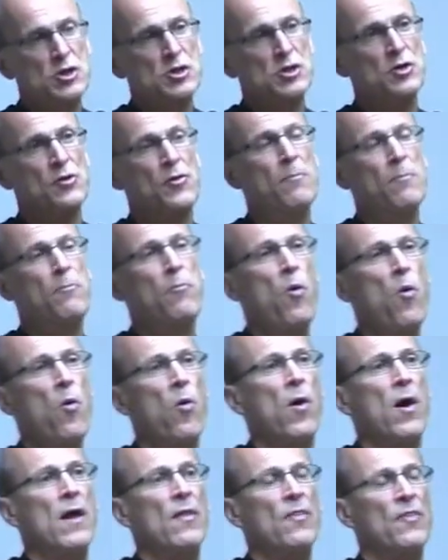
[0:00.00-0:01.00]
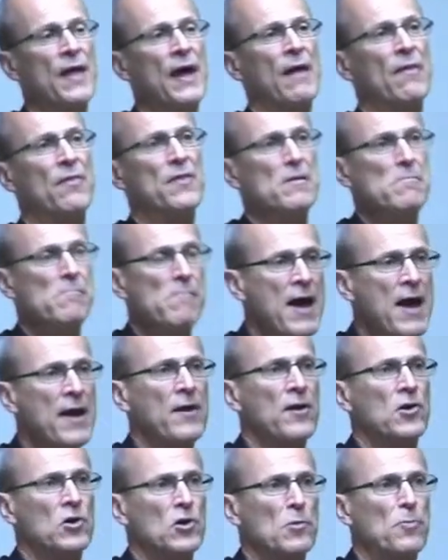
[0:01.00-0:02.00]
to the point that the
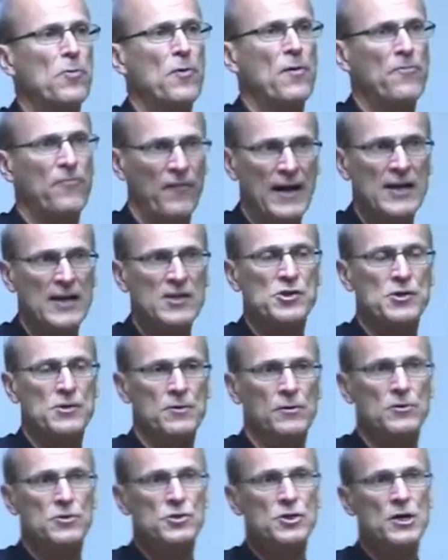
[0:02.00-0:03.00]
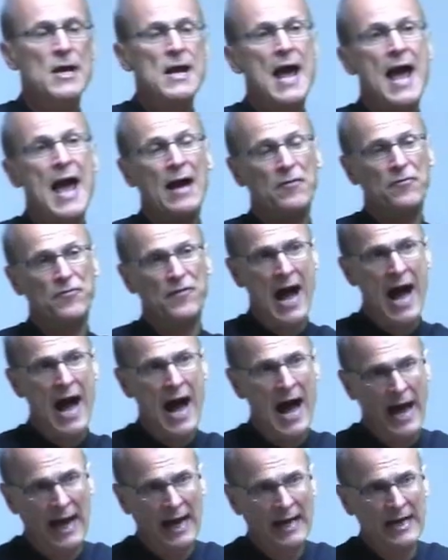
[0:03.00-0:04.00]
medical professionals
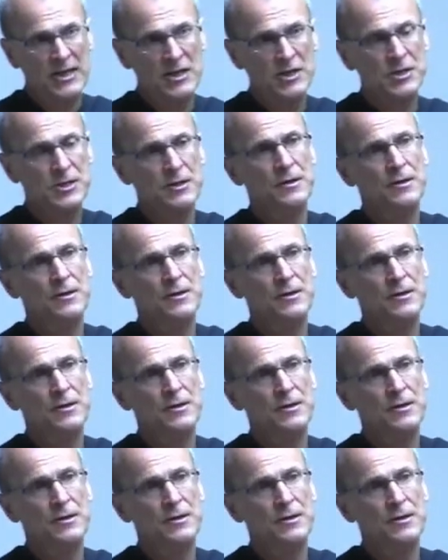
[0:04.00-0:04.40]
advise